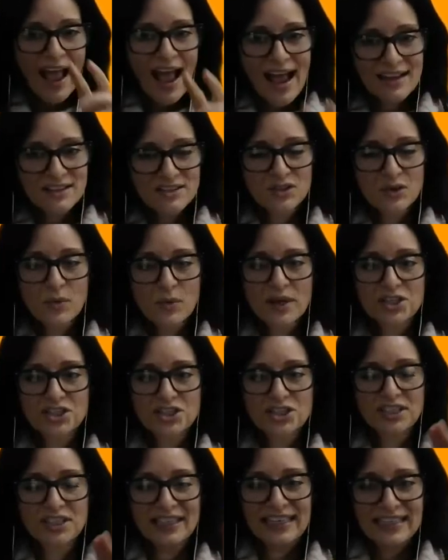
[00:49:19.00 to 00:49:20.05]
Ask the
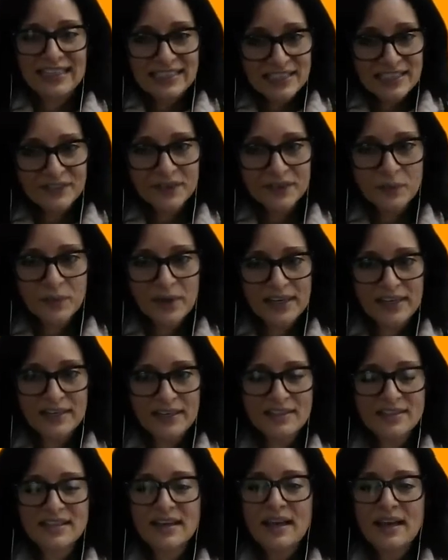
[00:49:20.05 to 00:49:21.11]
question in different
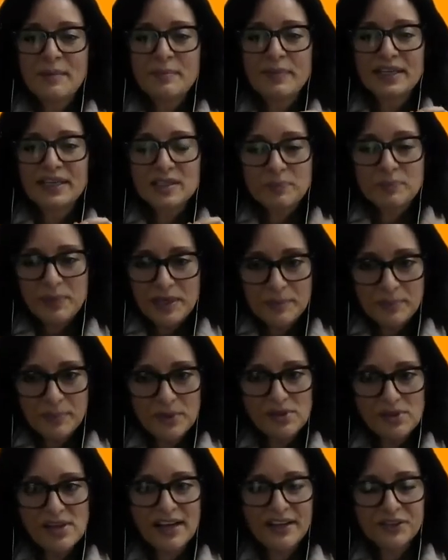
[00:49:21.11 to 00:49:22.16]
ways, because
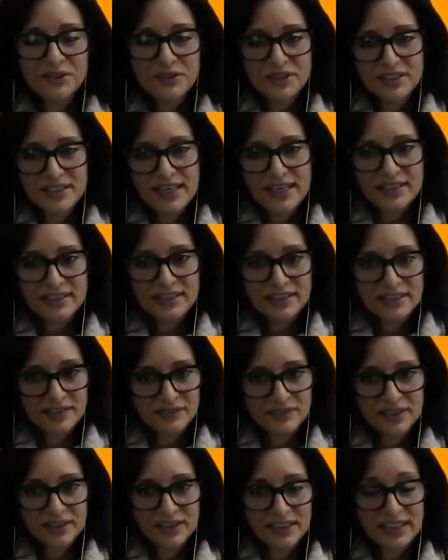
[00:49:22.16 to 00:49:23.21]
people understand it
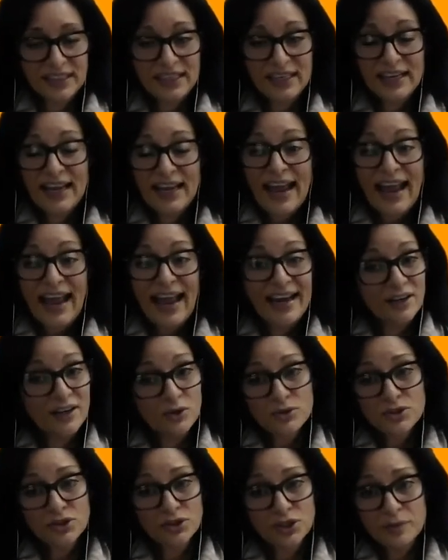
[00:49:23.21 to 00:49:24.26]
differently. And it
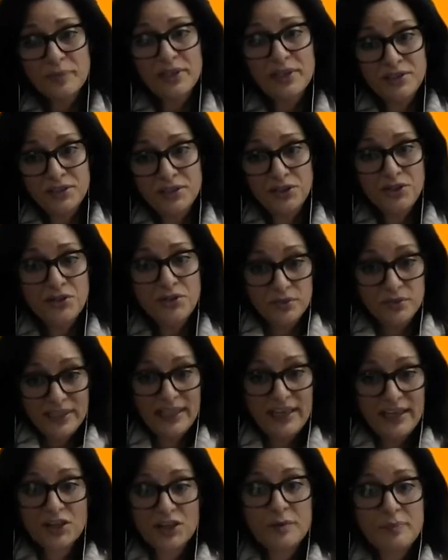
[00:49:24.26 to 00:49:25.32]
also could be you,
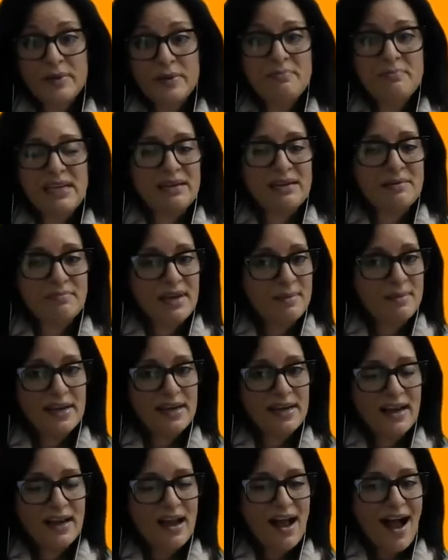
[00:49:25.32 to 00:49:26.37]
like it could be me.
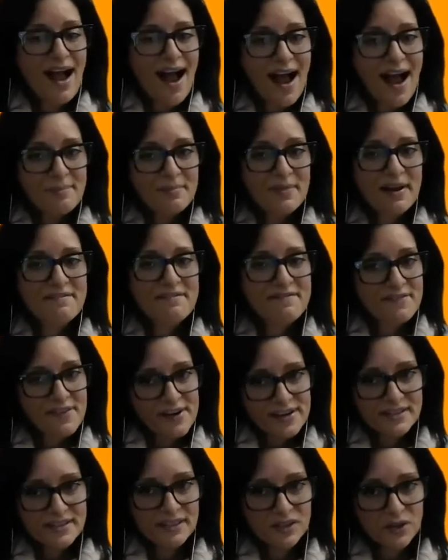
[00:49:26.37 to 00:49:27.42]
Maybe I'm not
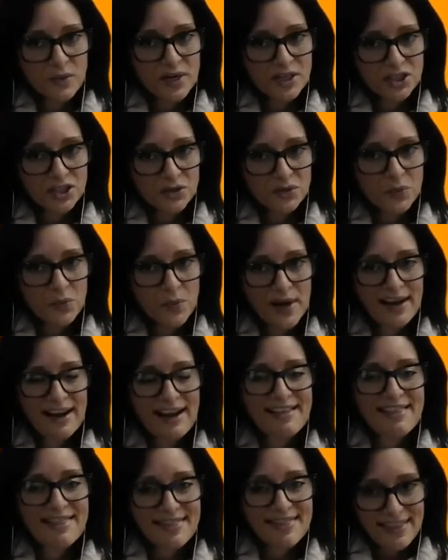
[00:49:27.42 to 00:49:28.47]
phrasing the question the way I
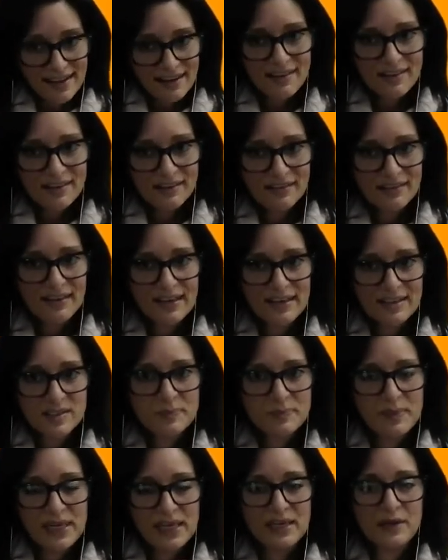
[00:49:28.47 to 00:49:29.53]
think it's
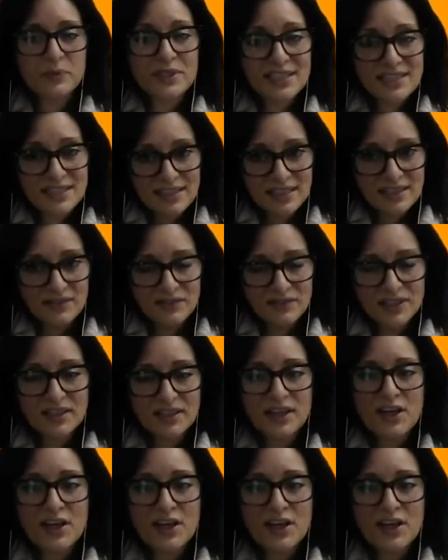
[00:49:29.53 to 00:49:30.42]
being received.